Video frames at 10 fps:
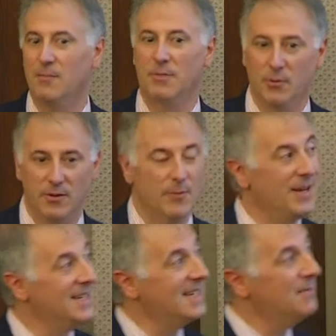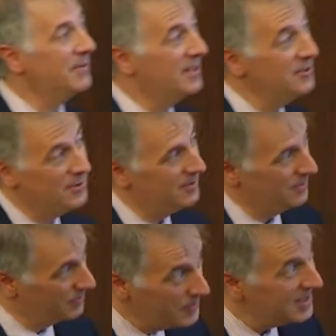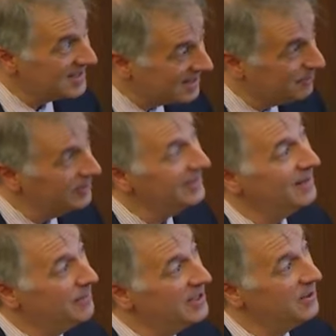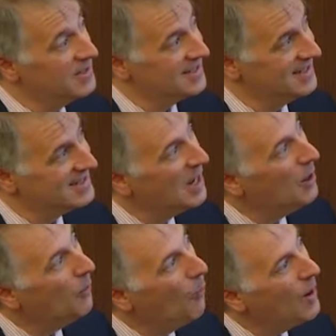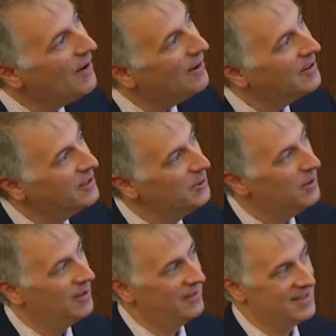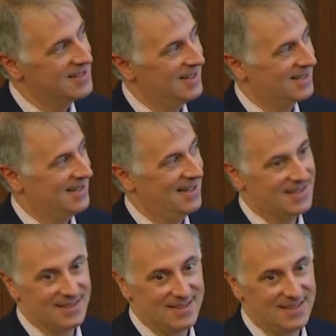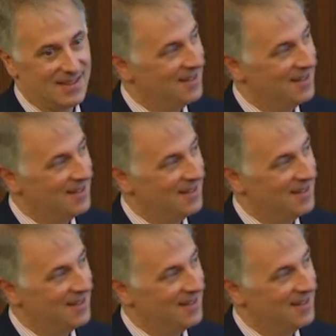But what remains, ambigu- remains completely ambiguous is where are you on this x axis?